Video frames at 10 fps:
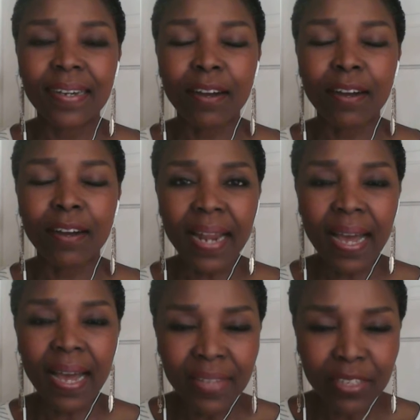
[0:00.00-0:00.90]
of
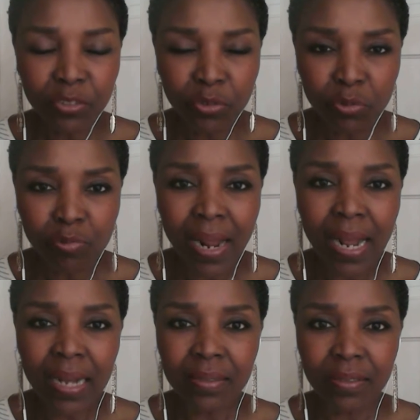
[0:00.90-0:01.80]
life that
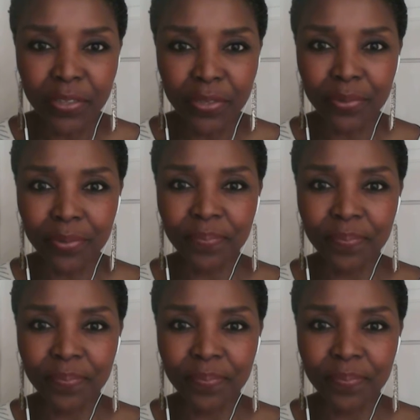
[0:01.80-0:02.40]
surrounds you,